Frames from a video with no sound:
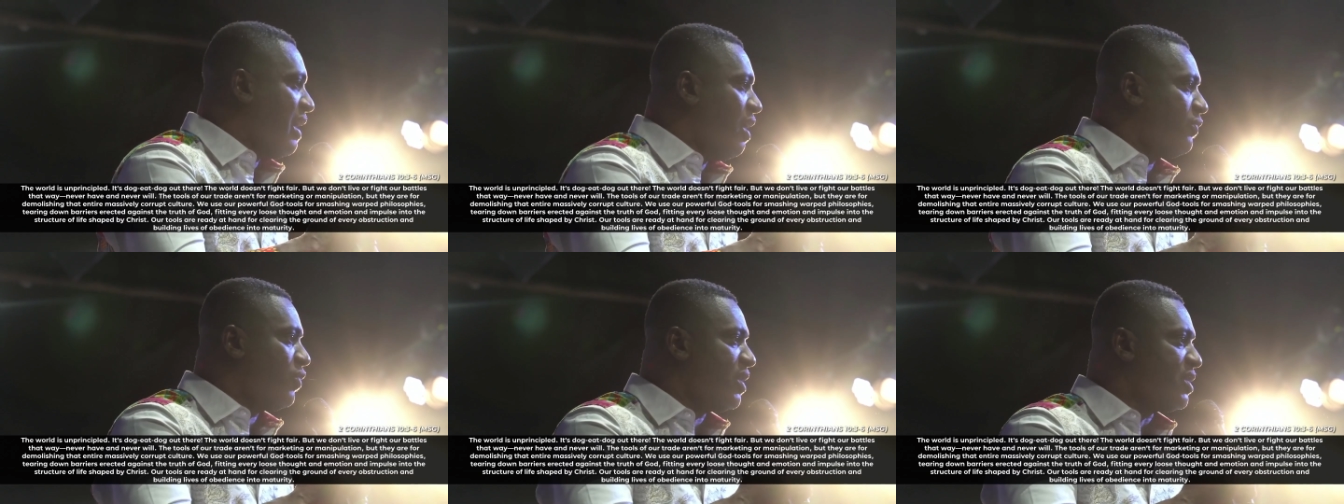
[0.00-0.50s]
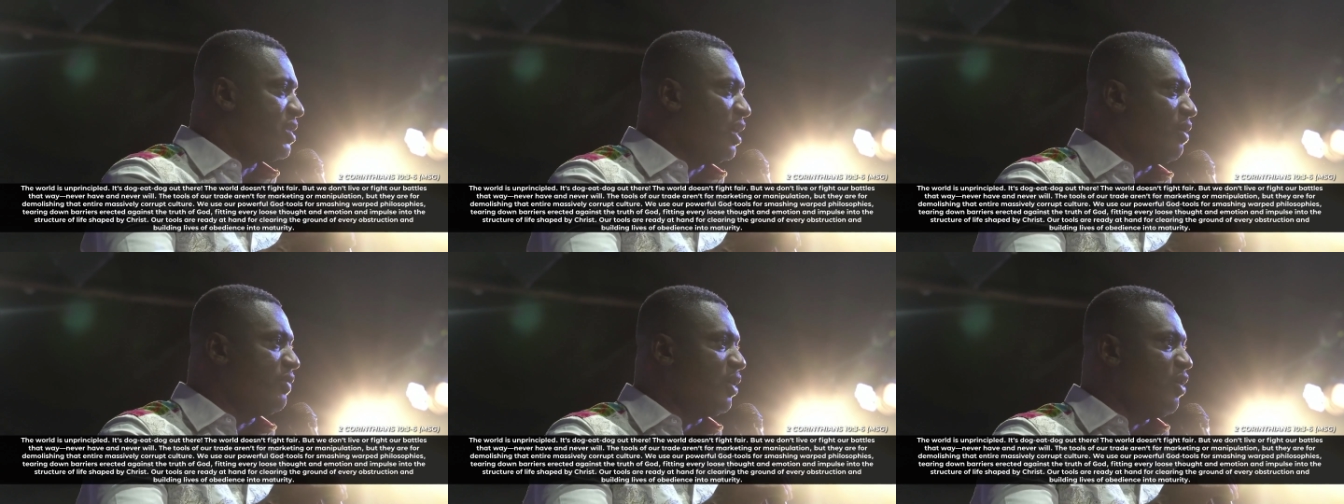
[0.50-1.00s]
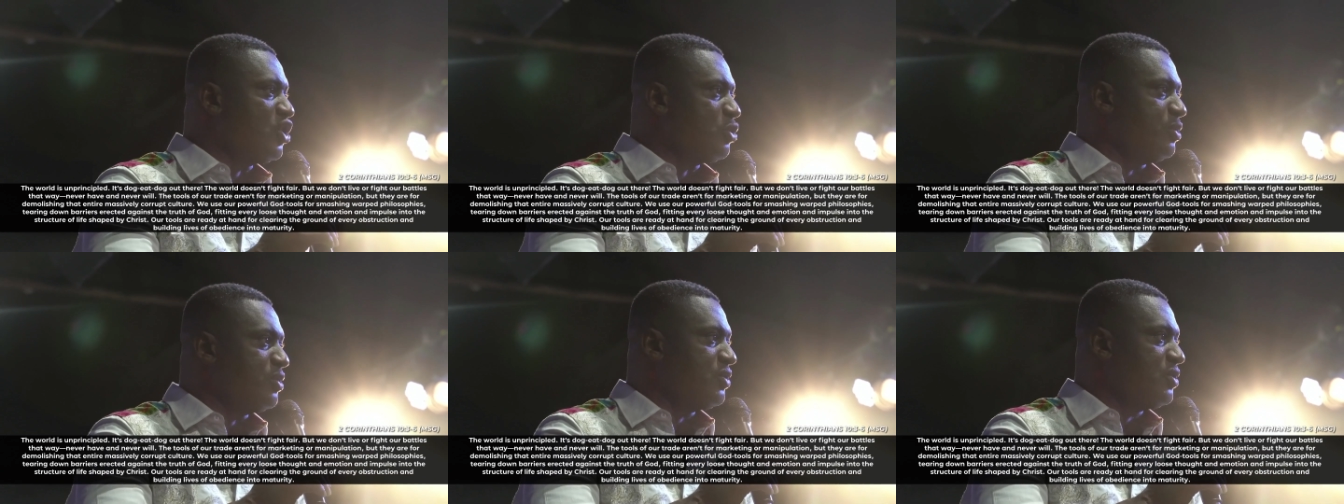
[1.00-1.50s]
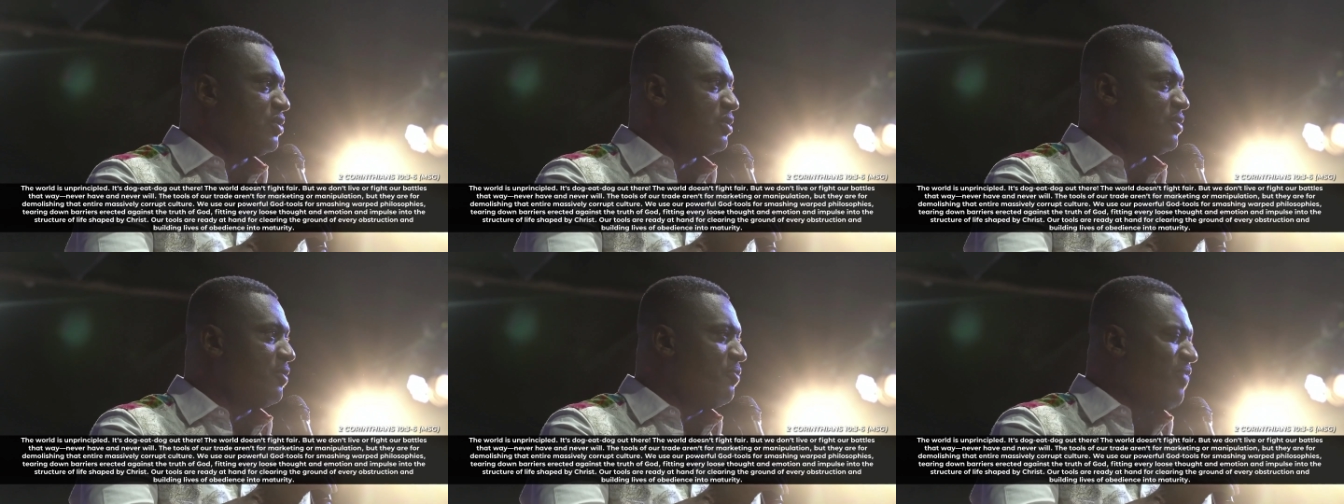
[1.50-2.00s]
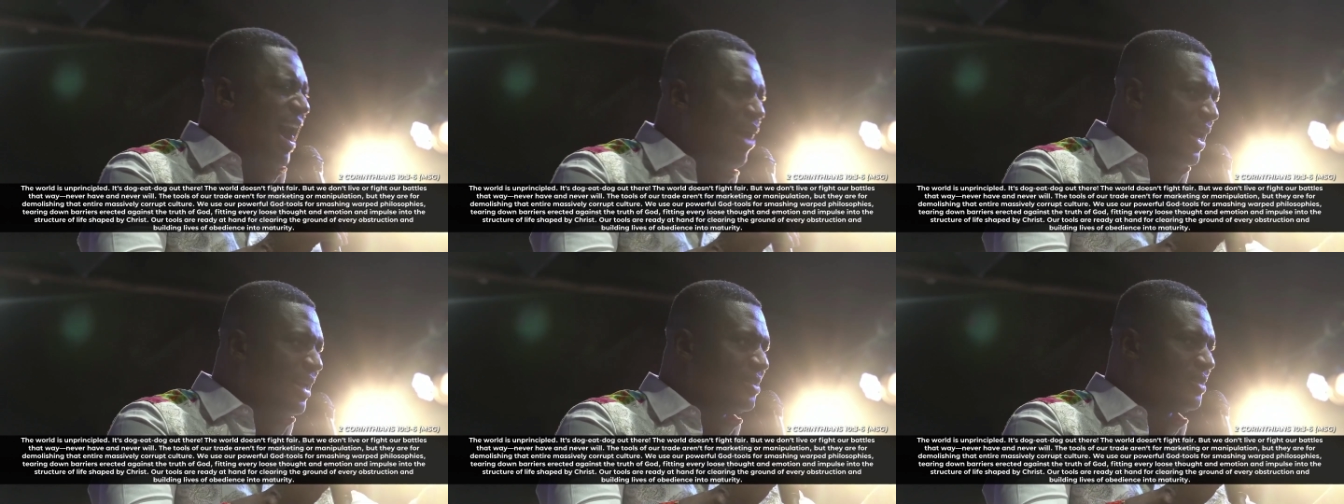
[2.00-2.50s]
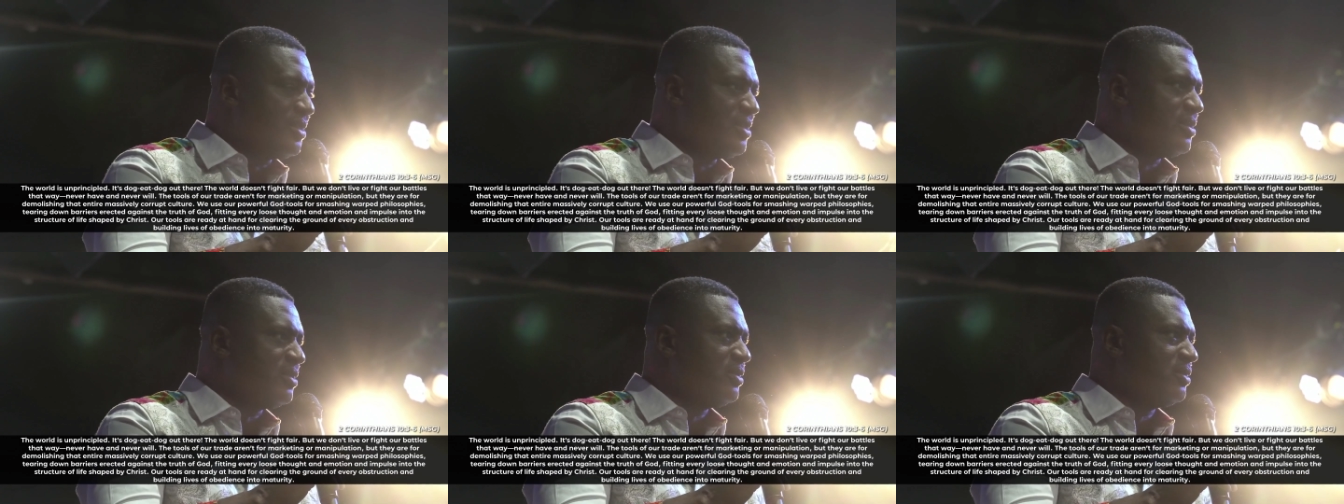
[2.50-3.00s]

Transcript: out for the sake of the gospels. Violence.